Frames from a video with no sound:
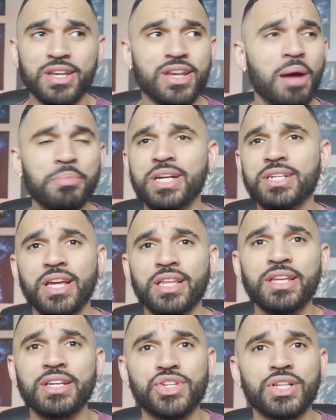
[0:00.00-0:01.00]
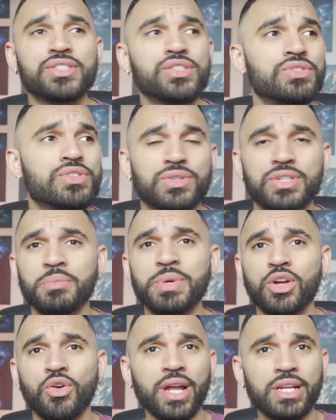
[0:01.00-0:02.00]
Not because I think Zenless Zone Zero is going to be
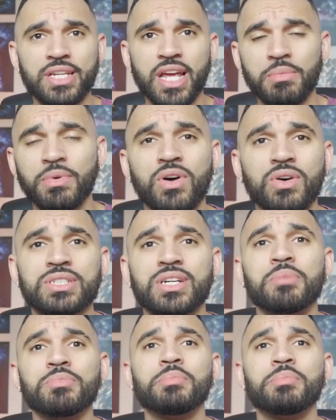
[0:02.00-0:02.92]
the greatest game of all time,